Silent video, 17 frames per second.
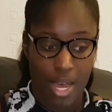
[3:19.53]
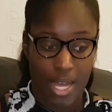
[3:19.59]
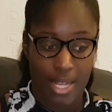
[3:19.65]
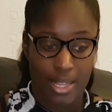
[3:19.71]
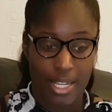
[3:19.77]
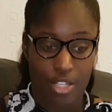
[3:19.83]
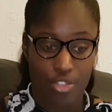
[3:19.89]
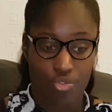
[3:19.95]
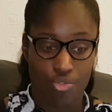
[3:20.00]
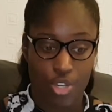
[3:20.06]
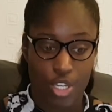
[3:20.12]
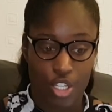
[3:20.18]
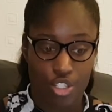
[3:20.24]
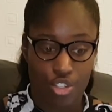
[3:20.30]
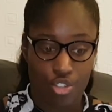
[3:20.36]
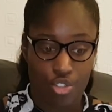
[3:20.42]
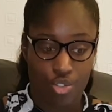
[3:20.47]
and there's
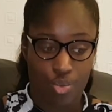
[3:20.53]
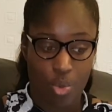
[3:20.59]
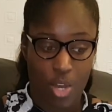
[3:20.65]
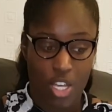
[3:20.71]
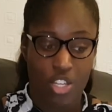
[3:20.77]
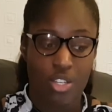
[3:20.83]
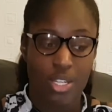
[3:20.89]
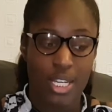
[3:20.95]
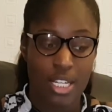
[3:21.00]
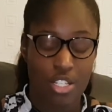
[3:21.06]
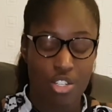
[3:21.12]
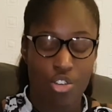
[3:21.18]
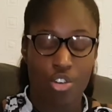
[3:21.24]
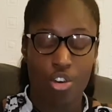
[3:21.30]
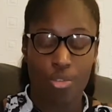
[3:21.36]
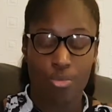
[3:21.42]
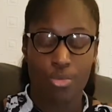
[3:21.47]
reasons why, she needs to
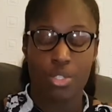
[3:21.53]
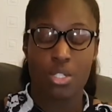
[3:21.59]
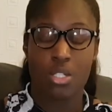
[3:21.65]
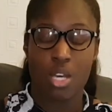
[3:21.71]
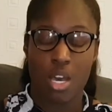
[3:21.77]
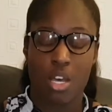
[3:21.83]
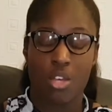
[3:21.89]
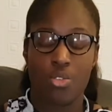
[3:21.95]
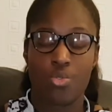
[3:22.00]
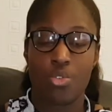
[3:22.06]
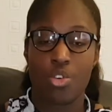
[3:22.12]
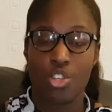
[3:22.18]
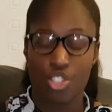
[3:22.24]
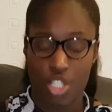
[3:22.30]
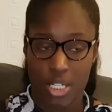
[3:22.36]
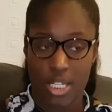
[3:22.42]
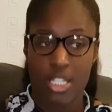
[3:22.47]
come to terms
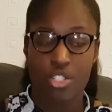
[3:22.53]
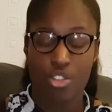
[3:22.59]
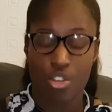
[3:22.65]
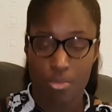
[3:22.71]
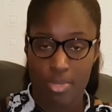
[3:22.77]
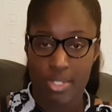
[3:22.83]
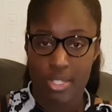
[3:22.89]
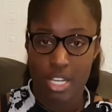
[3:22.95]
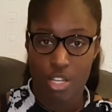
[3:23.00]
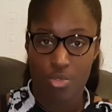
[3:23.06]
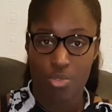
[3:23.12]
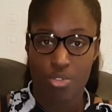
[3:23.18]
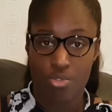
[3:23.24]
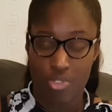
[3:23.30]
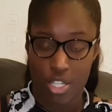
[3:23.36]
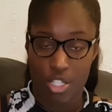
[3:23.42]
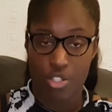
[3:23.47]
with
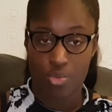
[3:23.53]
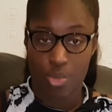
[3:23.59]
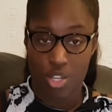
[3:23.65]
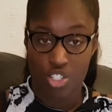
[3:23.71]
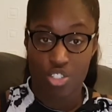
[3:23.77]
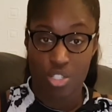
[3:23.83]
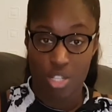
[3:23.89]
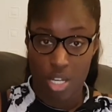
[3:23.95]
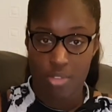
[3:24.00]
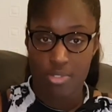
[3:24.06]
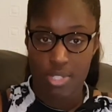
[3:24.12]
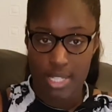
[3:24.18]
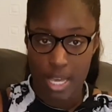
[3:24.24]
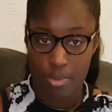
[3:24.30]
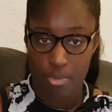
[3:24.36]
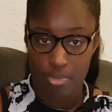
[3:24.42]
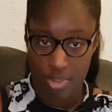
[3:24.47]
the reasons why she's not in a
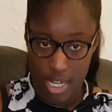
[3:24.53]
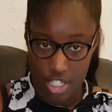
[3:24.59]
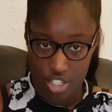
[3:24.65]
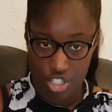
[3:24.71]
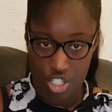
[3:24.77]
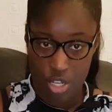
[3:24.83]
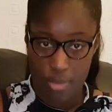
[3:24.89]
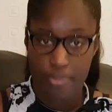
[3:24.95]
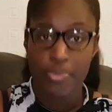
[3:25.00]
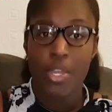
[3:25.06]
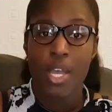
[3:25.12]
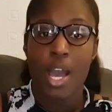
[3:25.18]
stable relationship